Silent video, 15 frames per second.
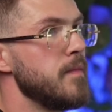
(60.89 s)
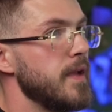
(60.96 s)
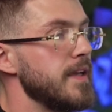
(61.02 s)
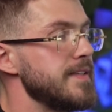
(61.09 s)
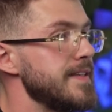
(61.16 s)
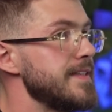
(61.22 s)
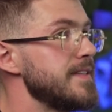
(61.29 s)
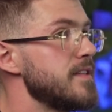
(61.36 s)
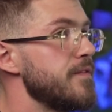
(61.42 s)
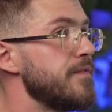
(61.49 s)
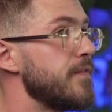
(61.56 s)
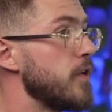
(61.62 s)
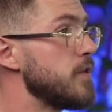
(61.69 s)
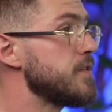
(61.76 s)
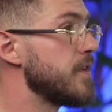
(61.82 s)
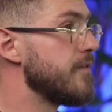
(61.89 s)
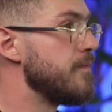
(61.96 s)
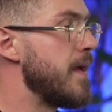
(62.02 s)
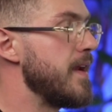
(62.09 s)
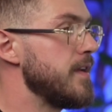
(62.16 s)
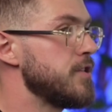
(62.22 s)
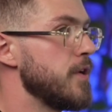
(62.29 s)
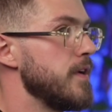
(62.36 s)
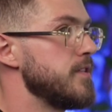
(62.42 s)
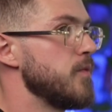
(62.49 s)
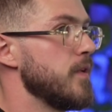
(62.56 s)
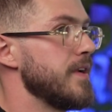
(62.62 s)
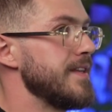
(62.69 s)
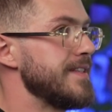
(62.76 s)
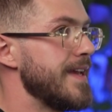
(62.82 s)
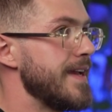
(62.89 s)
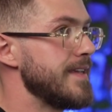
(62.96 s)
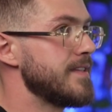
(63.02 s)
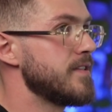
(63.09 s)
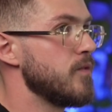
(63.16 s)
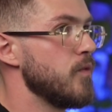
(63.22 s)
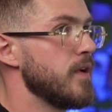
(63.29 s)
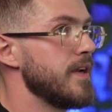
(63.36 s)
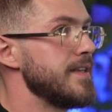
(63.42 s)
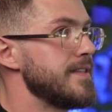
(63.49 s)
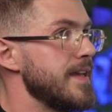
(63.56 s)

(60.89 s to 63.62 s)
Because this is the first of many trades we're going to test. We're going to